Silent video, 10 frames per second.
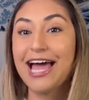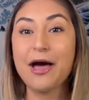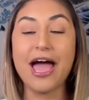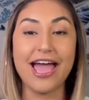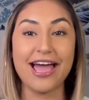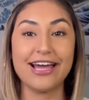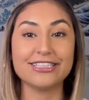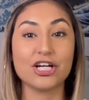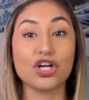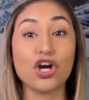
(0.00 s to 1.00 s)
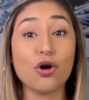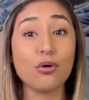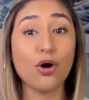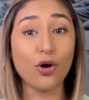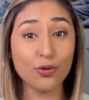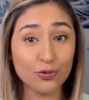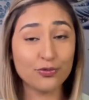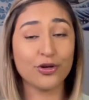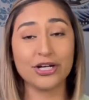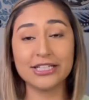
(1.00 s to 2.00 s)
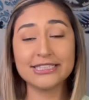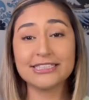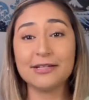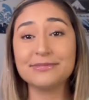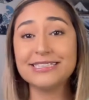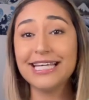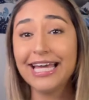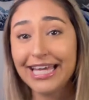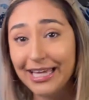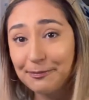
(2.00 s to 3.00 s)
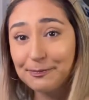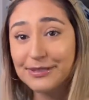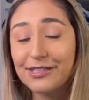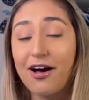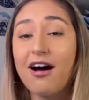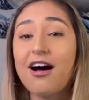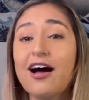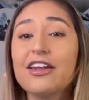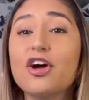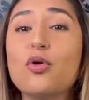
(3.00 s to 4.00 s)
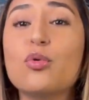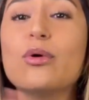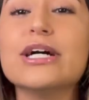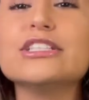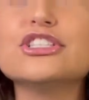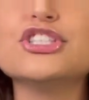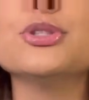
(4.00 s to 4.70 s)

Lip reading: and go over some tips on what to